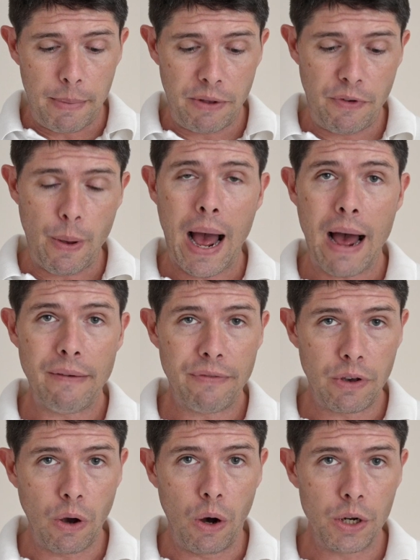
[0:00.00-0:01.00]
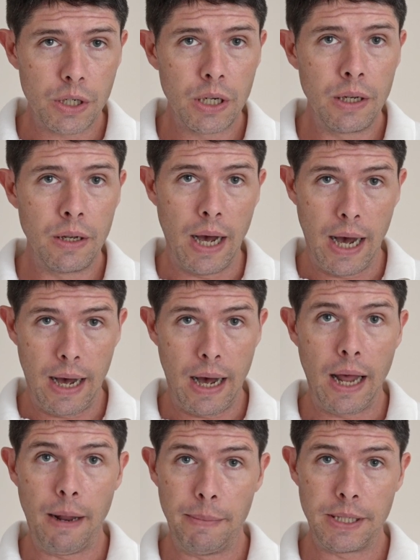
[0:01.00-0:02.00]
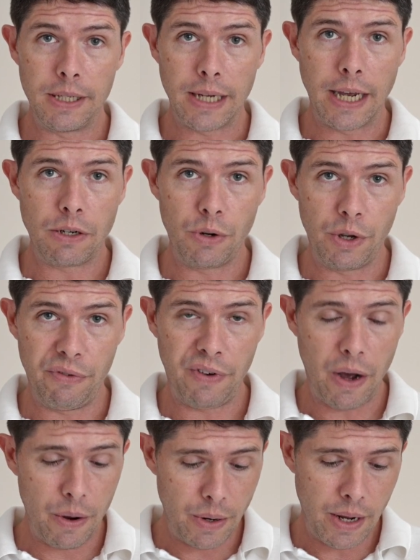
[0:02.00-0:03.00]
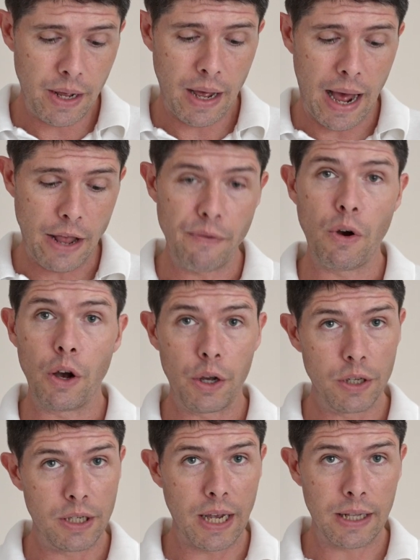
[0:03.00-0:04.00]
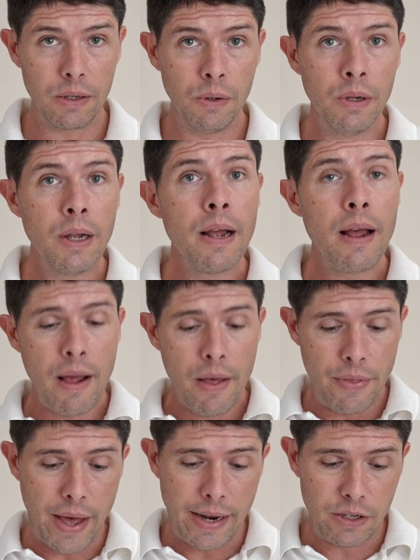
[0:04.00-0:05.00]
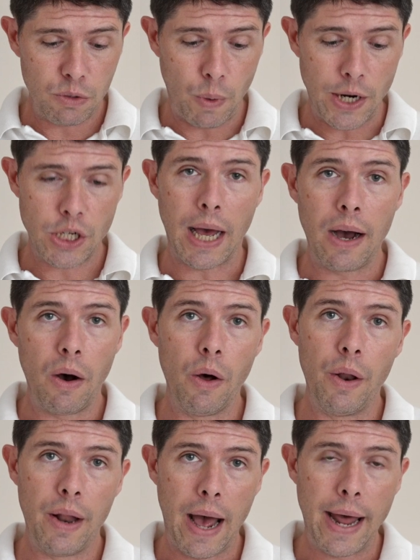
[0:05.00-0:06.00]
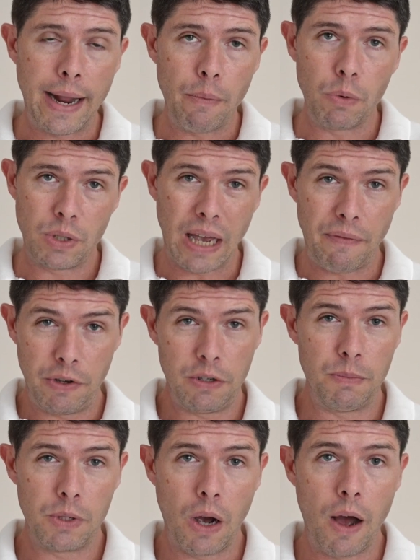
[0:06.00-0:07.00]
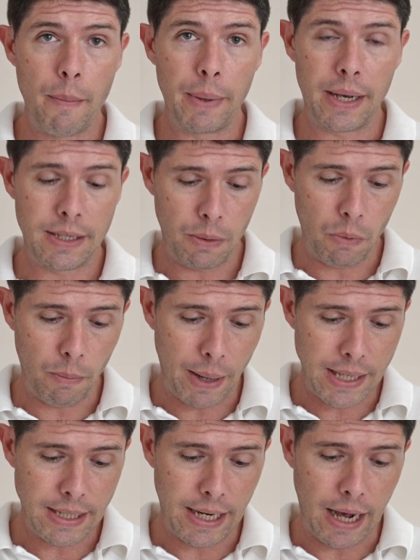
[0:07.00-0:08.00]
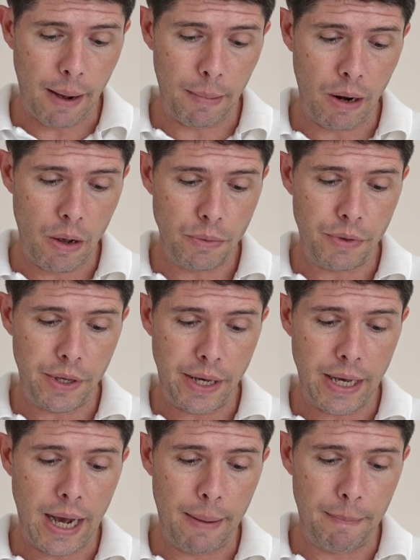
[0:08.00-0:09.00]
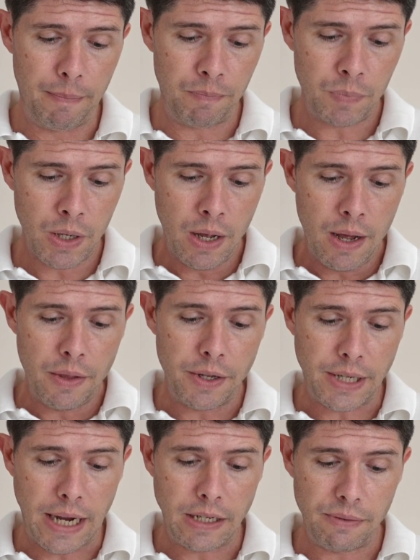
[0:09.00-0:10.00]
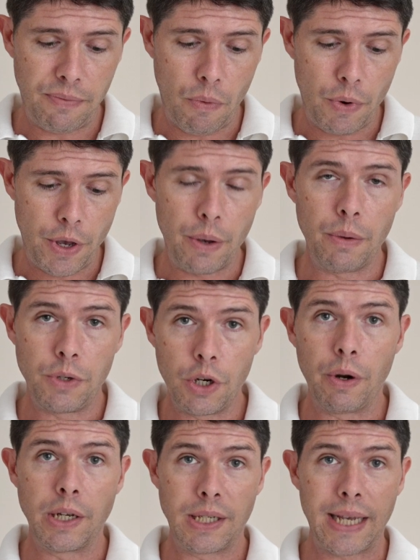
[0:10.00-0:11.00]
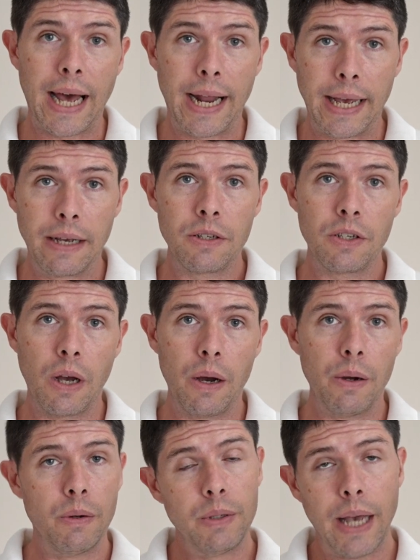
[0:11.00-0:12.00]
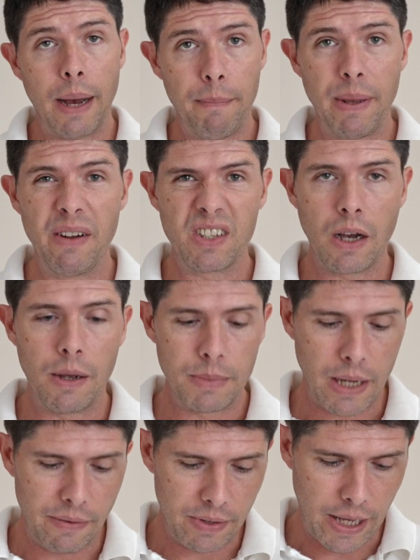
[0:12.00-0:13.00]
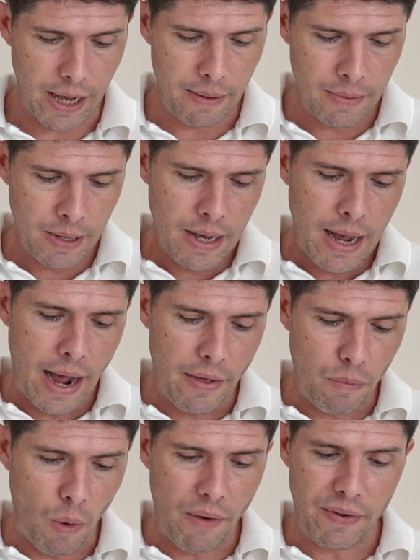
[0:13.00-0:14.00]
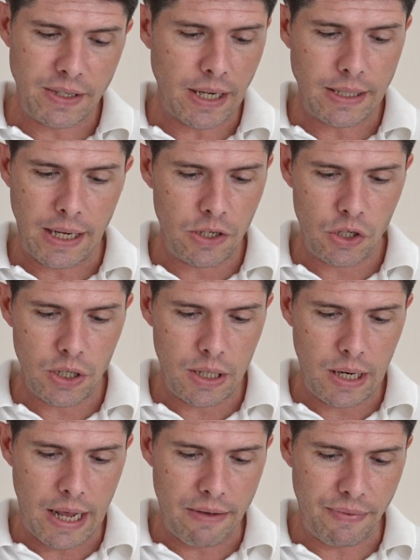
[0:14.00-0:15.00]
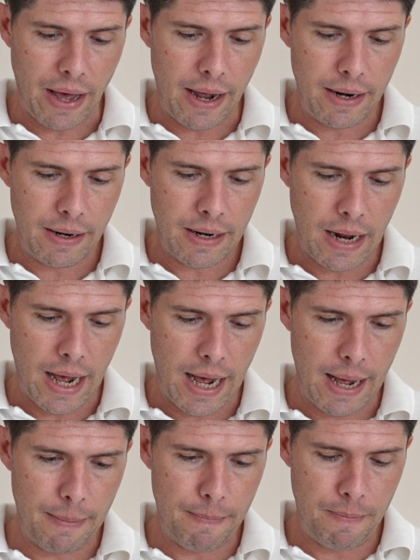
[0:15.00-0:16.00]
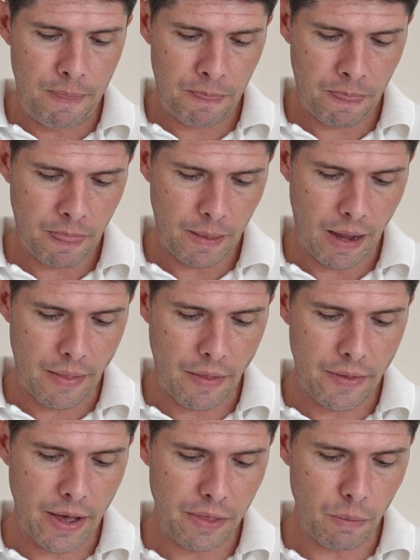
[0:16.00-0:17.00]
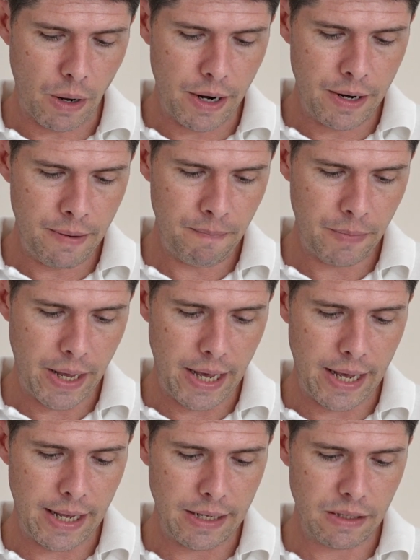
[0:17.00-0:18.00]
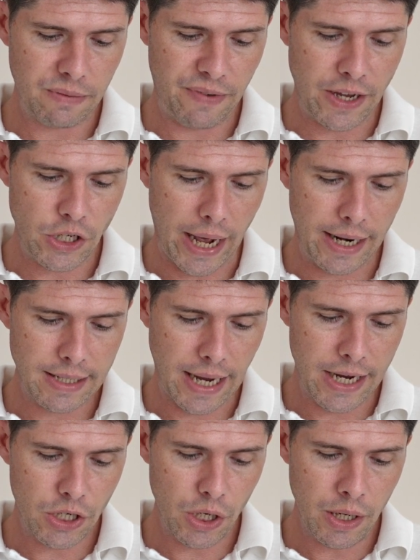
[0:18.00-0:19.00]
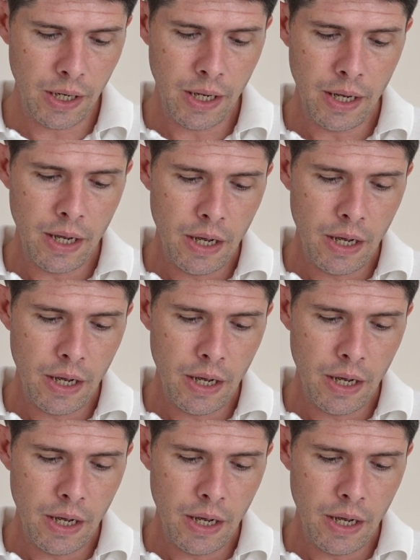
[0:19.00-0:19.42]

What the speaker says: But if you have got unlimited data on your phone and you've got a good signal, then switch that on, and it will save you some time, because it will basically upload the data for you during scanning. So yeah, bit of a time saver there. And Wi-Fi settings, just leave that. And then the other one is feature annotation.